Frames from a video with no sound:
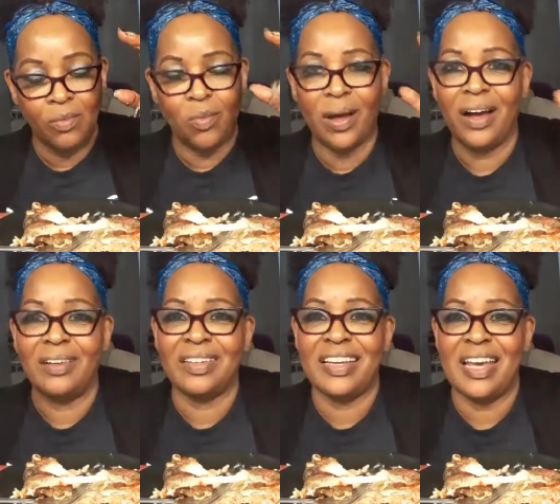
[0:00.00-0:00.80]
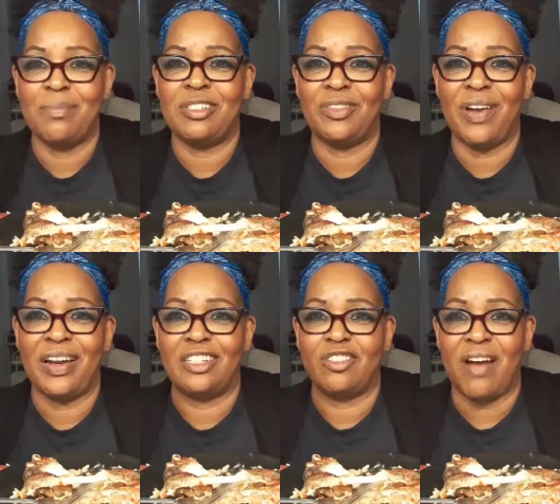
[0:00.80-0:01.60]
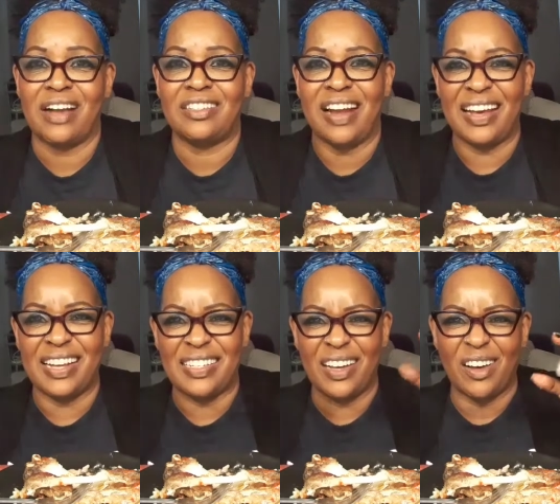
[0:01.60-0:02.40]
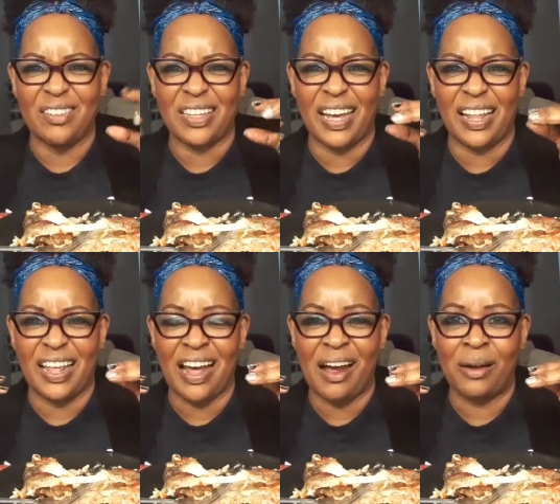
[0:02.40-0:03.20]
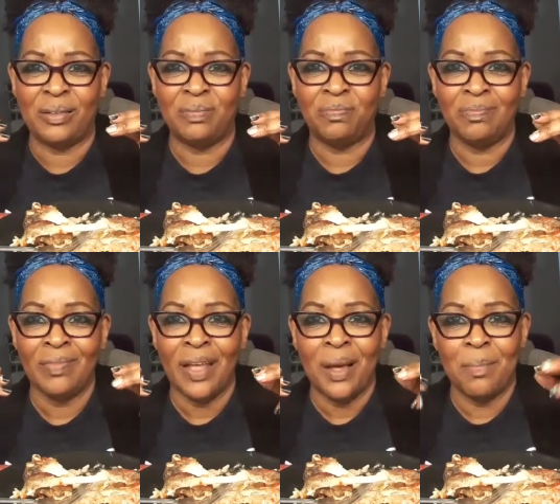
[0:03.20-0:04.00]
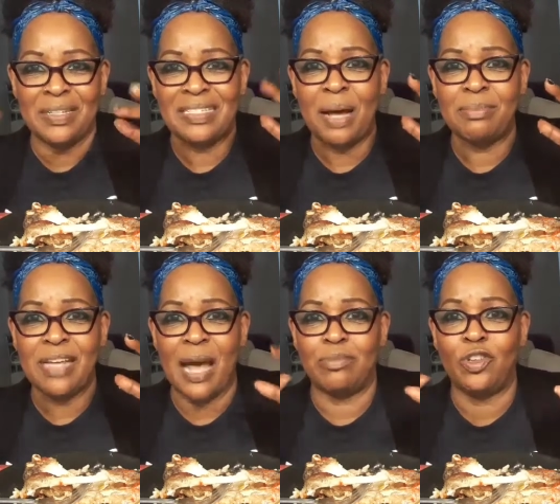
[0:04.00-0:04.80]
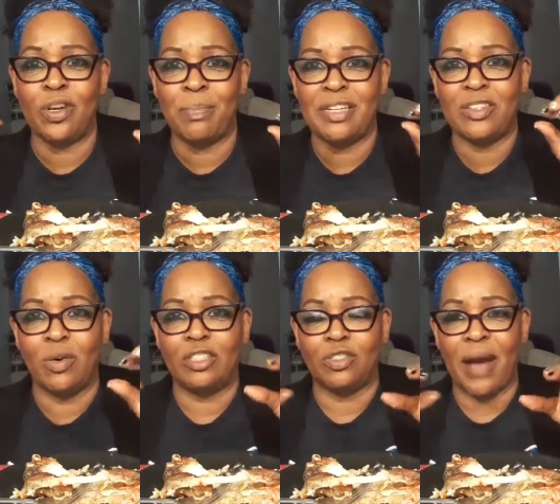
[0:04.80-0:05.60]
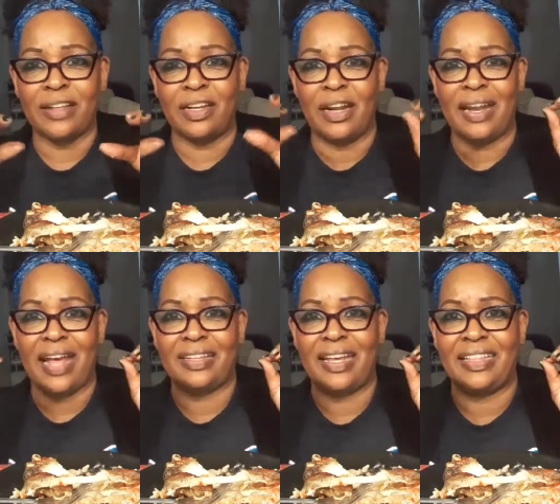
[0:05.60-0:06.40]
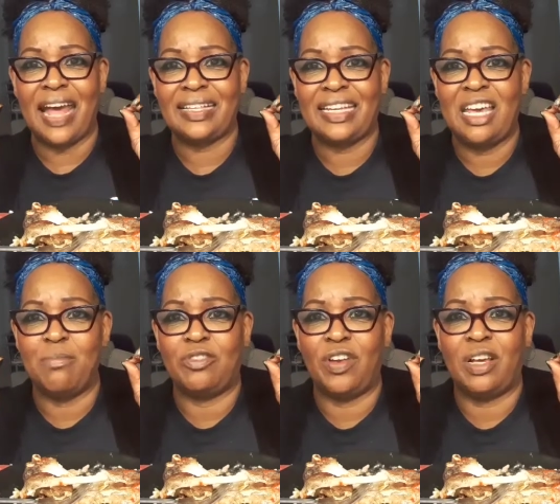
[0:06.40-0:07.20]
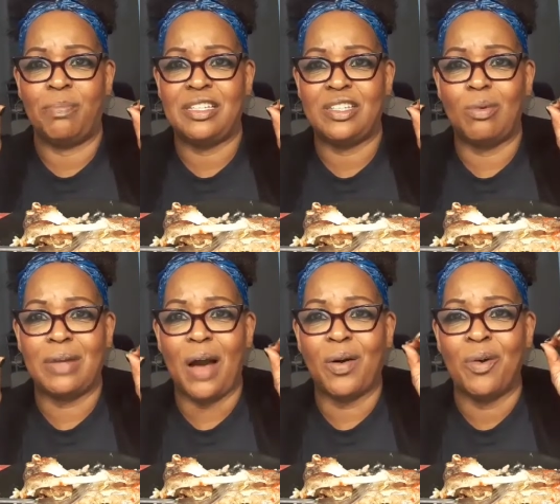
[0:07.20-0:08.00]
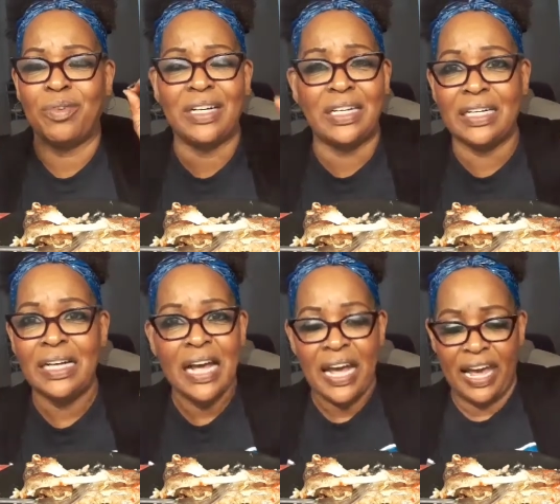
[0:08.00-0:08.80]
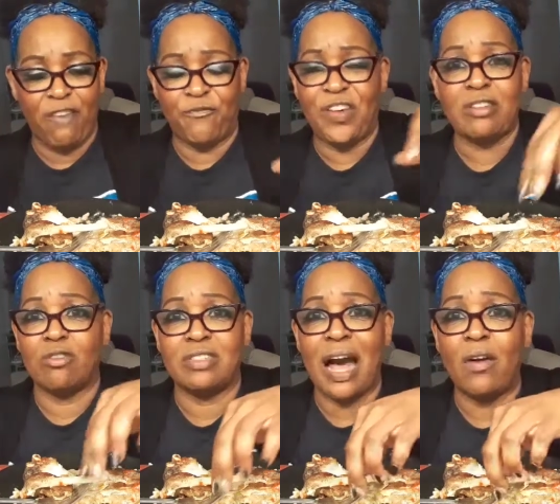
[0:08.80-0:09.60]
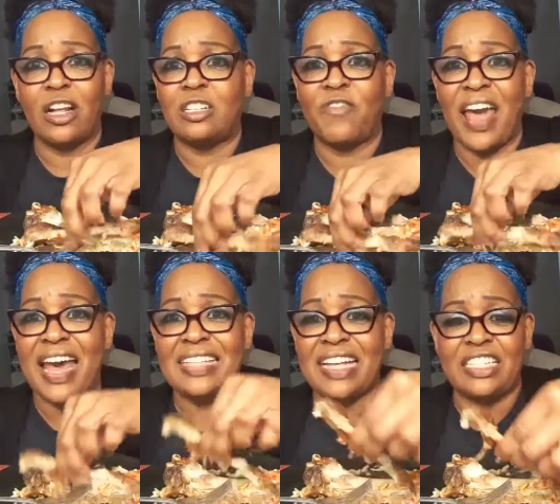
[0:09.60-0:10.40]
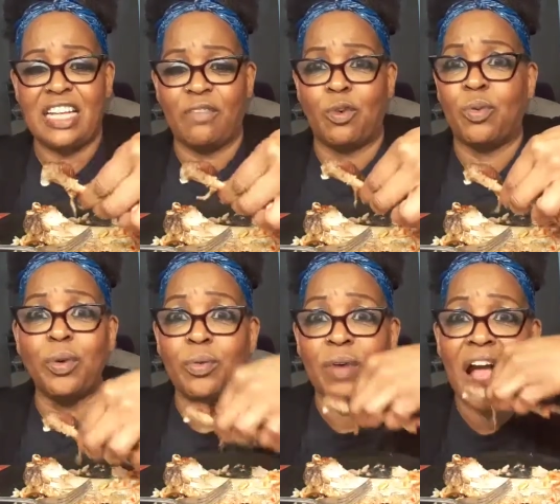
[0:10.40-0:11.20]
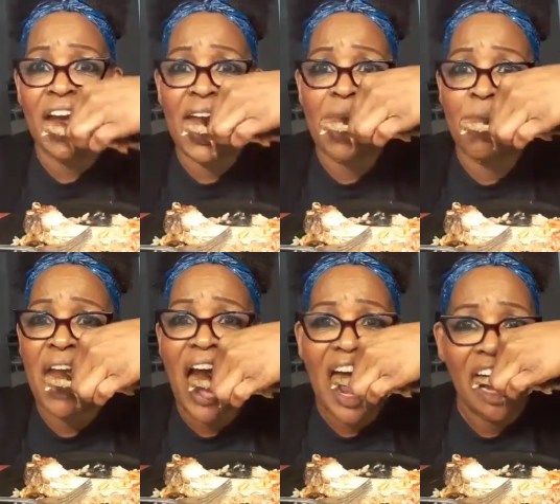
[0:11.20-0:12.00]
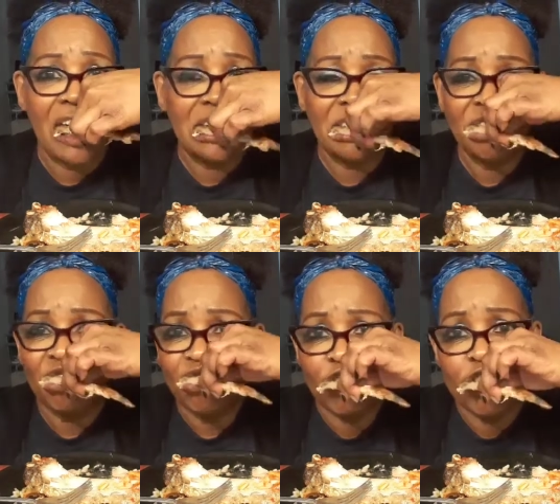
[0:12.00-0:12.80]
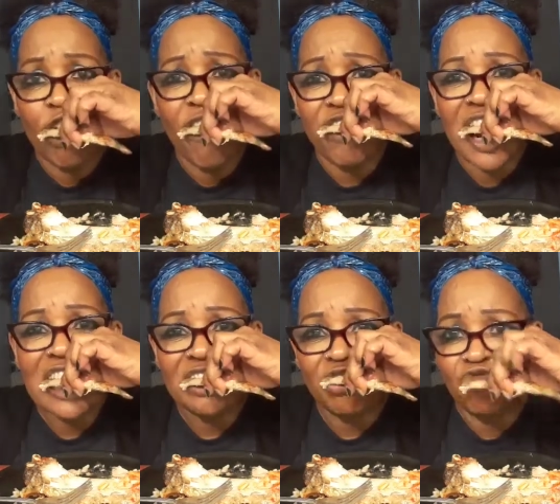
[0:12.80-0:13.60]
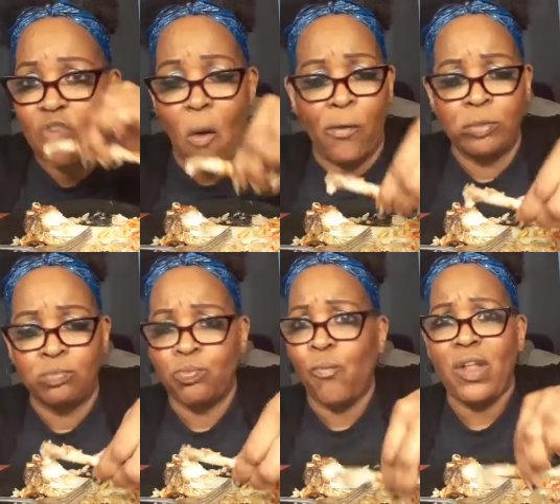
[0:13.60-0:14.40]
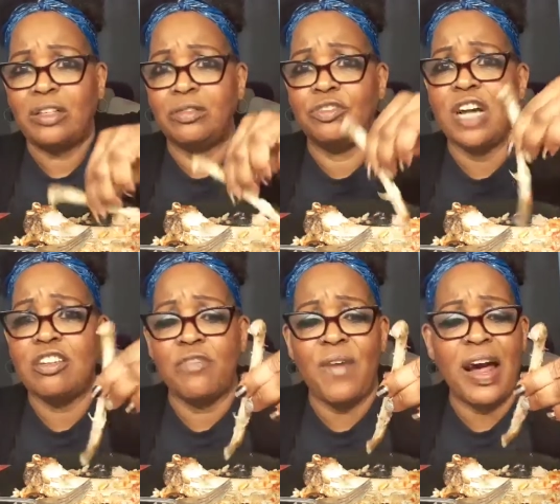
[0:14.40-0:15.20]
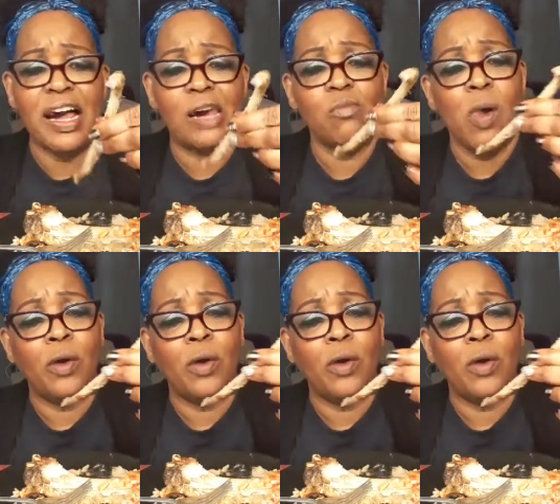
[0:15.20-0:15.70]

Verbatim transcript: Well, chemistry and attraction, I guess it goes together, huh? But sometimes you can be so attracted and that, that chemistry can be so doggone good, it fizzles out as fast as it grew and came in. You lose it. Just as fast.